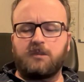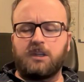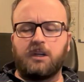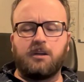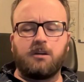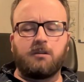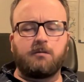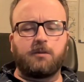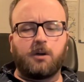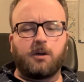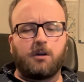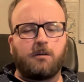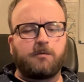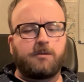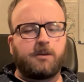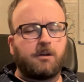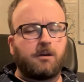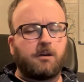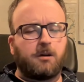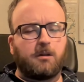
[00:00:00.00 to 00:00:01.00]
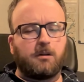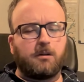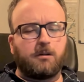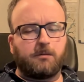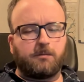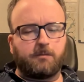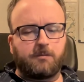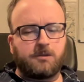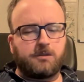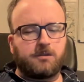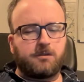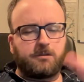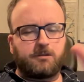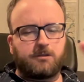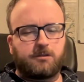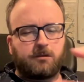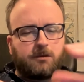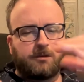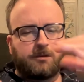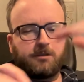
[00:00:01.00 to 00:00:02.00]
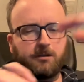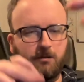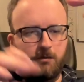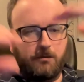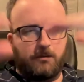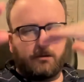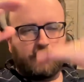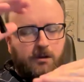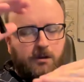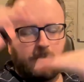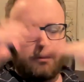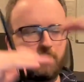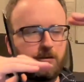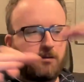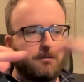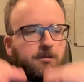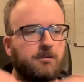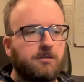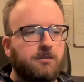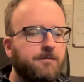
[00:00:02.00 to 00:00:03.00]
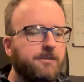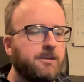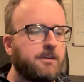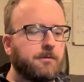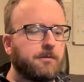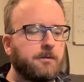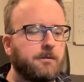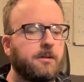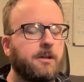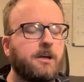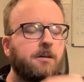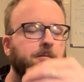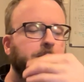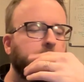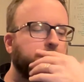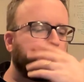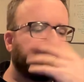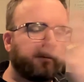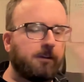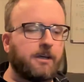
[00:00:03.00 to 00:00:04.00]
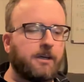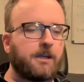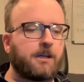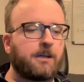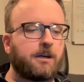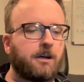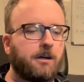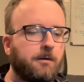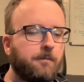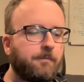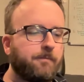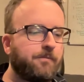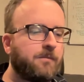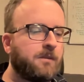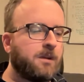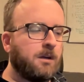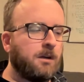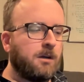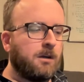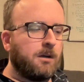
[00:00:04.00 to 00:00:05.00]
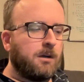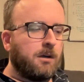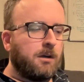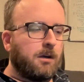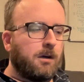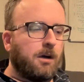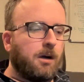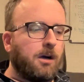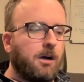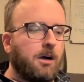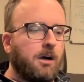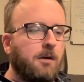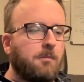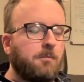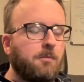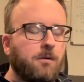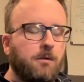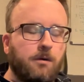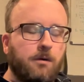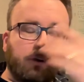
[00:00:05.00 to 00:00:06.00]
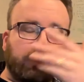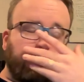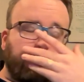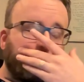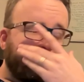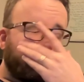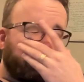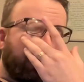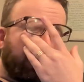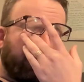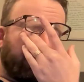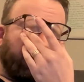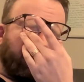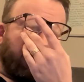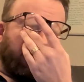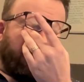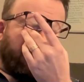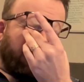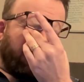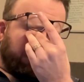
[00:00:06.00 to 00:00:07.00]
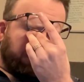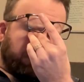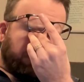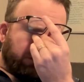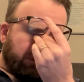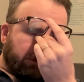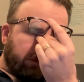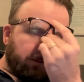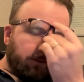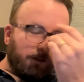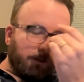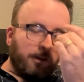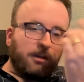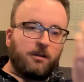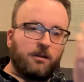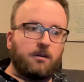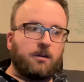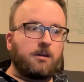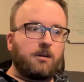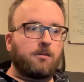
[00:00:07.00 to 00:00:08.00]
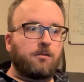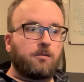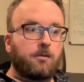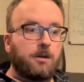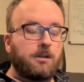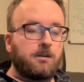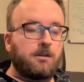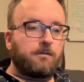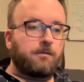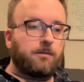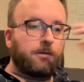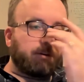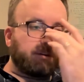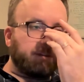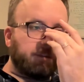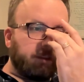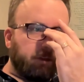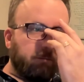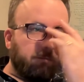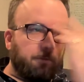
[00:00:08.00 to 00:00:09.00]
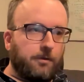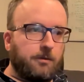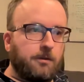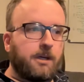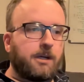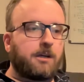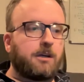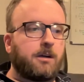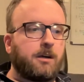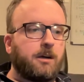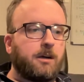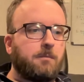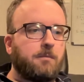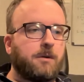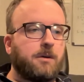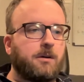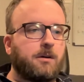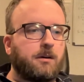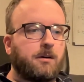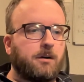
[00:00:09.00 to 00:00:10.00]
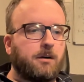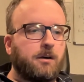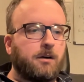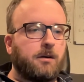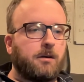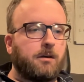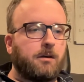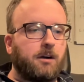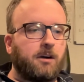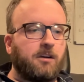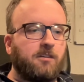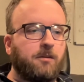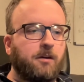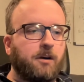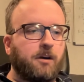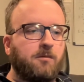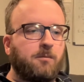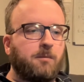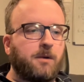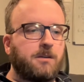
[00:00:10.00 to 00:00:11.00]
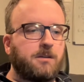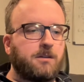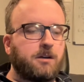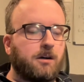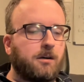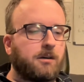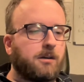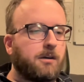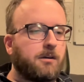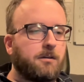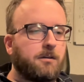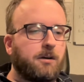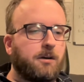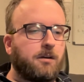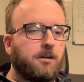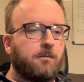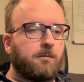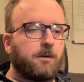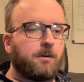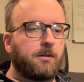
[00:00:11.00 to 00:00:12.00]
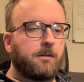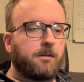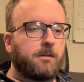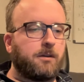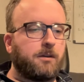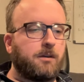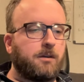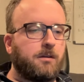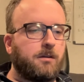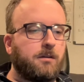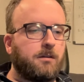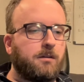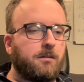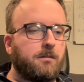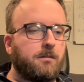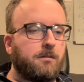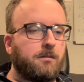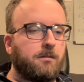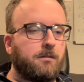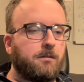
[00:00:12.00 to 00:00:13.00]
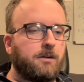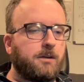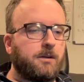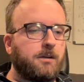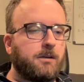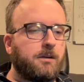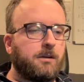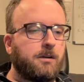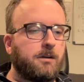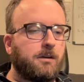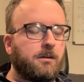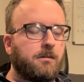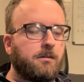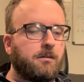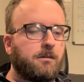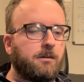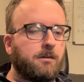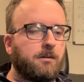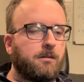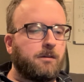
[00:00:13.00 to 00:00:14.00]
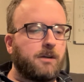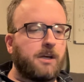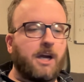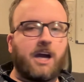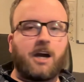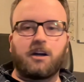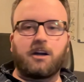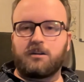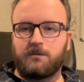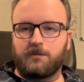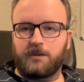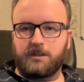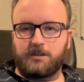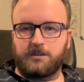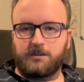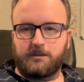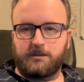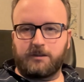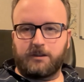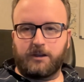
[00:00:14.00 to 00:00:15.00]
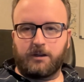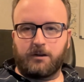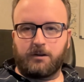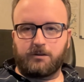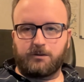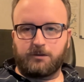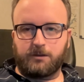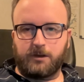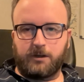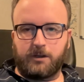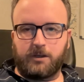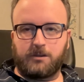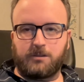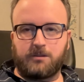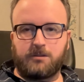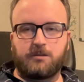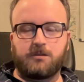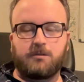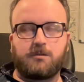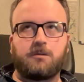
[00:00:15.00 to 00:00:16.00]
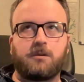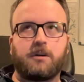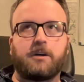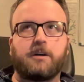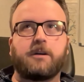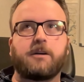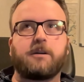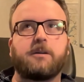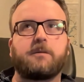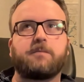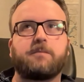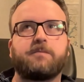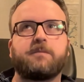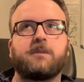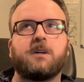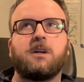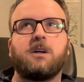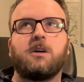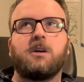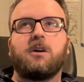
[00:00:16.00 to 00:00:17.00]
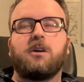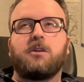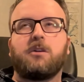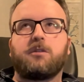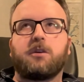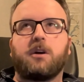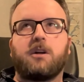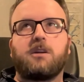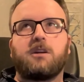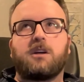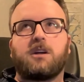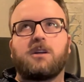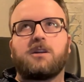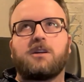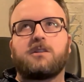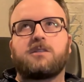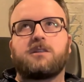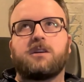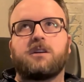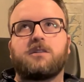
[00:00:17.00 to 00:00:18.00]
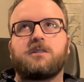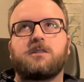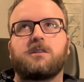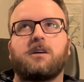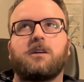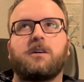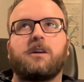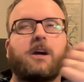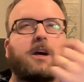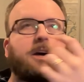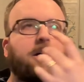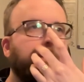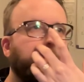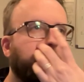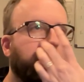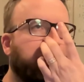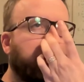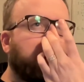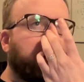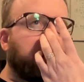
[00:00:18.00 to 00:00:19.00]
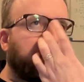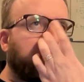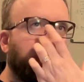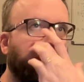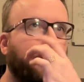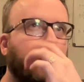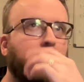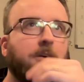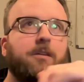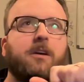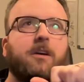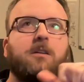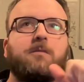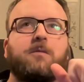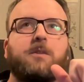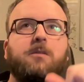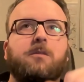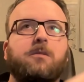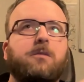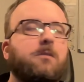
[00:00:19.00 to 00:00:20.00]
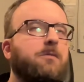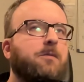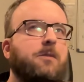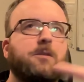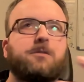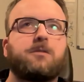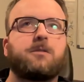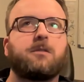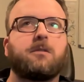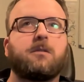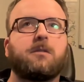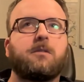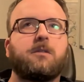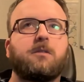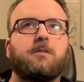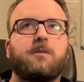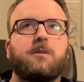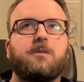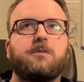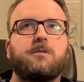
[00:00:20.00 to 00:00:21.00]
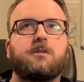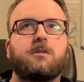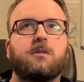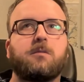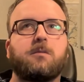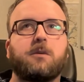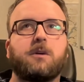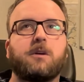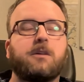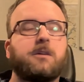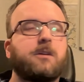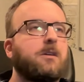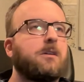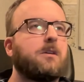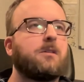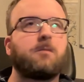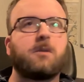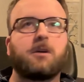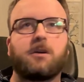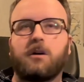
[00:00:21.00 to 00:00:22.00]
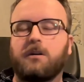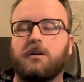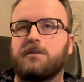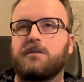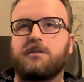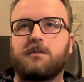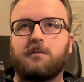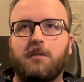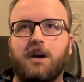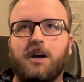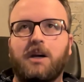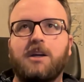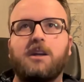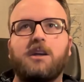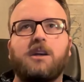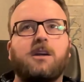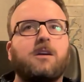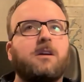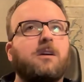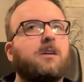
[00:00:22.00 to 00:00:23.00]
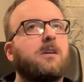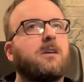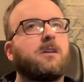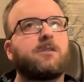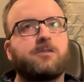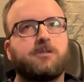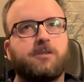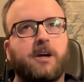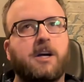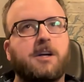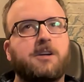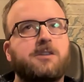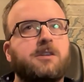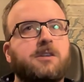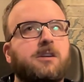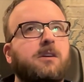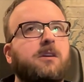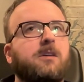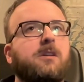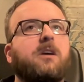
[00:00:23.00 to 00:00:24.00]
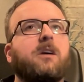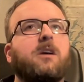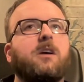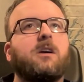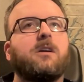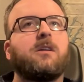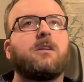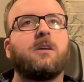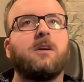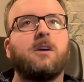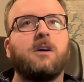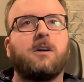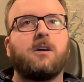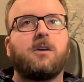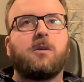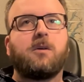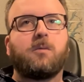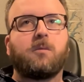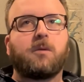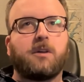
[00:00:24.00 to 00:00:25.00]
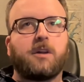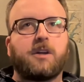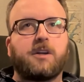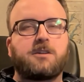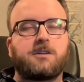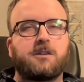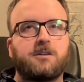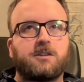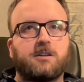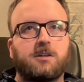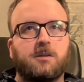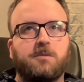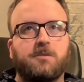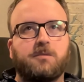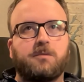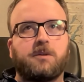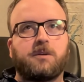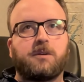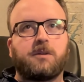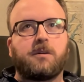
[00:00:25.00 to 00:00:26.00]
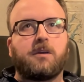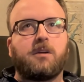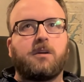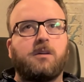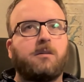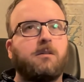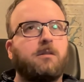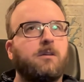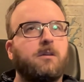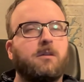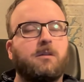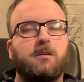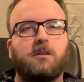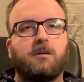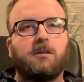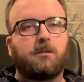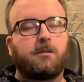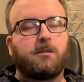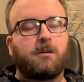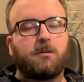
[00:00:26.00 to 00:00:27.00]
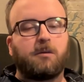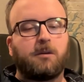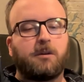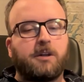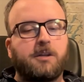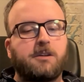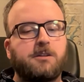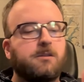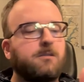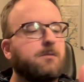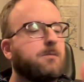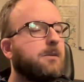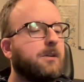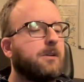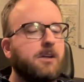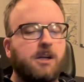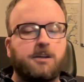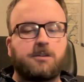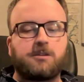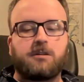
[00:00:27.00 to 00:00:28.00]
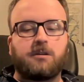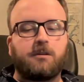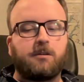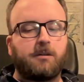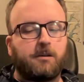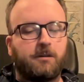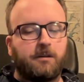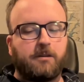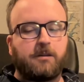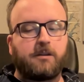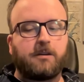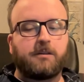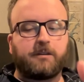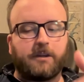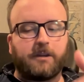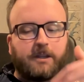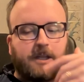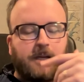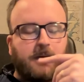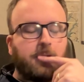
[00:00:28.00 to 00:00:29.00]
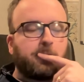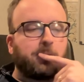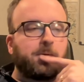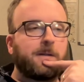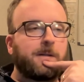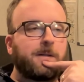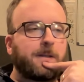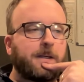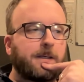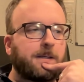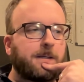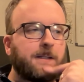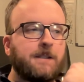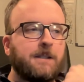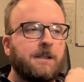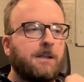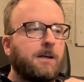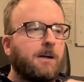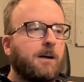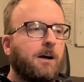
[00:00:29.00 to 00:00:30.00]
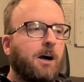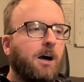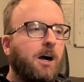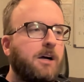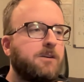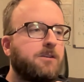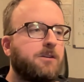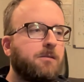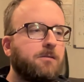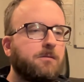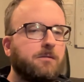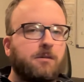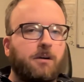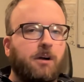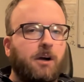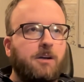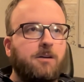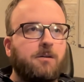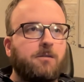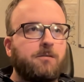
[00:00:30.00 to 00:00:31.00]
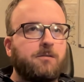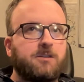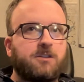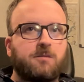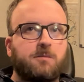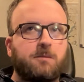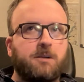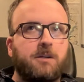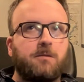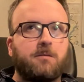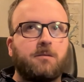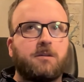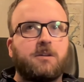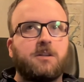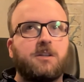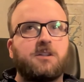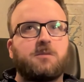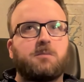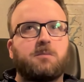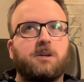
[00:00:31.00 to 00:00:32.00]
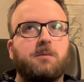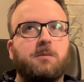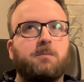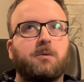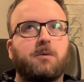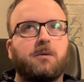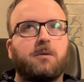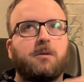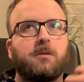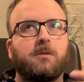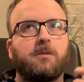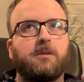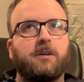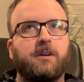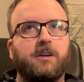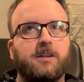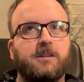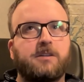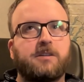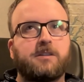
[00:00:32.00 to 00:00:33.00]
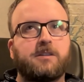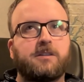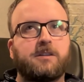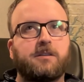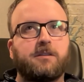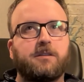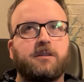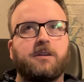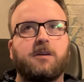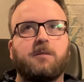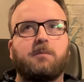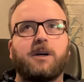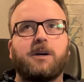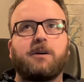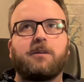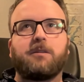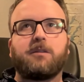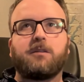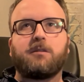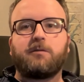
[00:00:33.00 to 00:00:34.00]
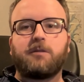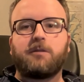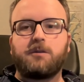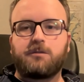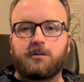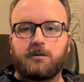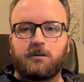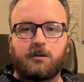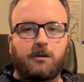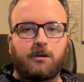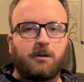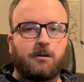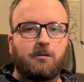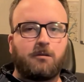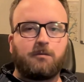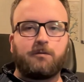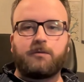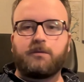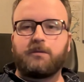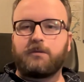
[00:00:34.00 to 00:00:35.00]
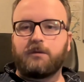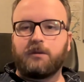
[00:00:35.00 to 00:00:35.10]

involved in all sorts of different levels. Like I'm organizing in Greenland, for example. Like I've been talking a lot with the activists there, trying to get a sense on how they view the future of Greenland in regards to mining and extraction and relationships with and their relations with nature and things like that. But like I don't speak with these people necessarily about the future of